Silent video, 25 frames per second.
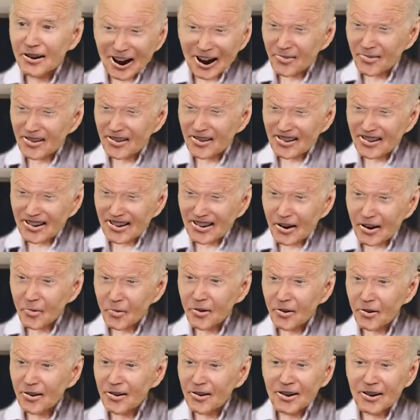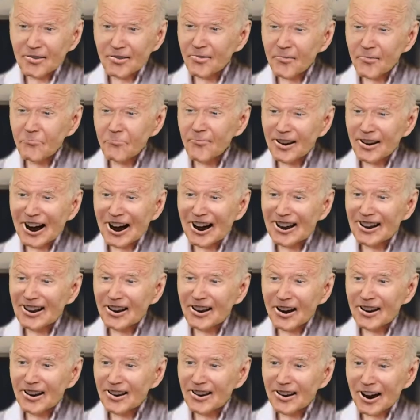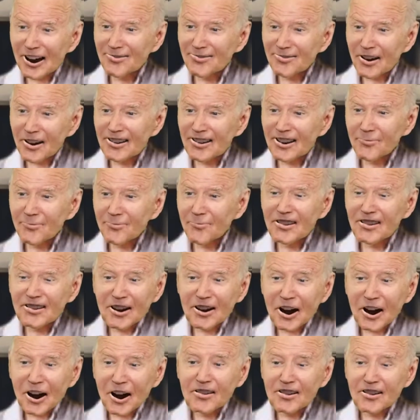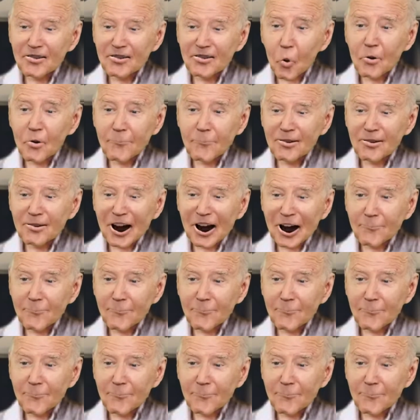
That was you? Oh, man. I thought that was a ghost of corn pop.